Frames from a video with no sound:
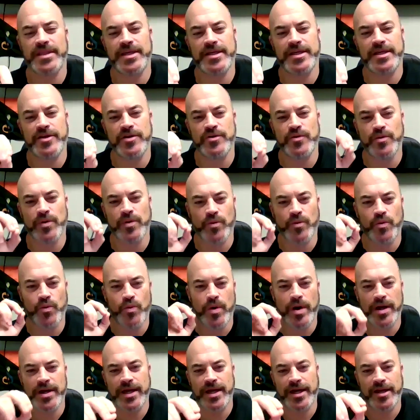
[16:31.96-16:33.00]
that you were
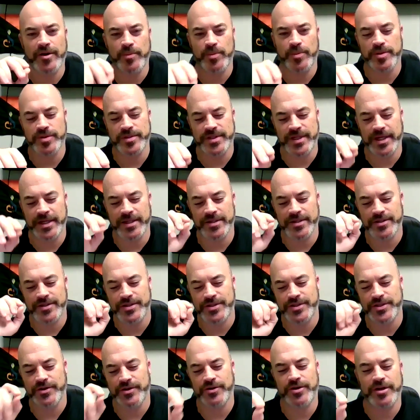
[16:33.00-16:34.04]
100%
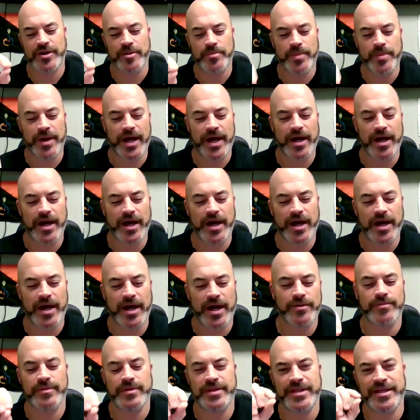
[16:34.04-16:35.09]
certain
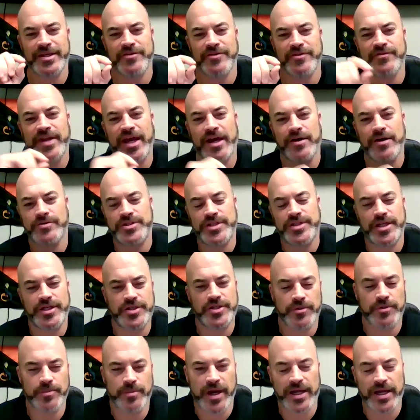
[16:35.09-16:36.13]
about that you've now
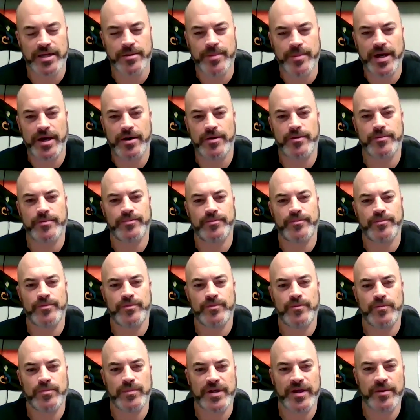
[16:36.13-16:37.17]
changed your mind about?
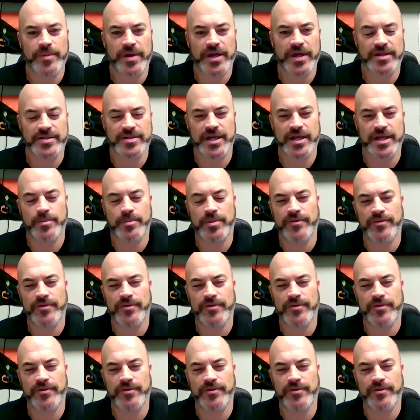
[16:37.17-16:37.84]
Give me an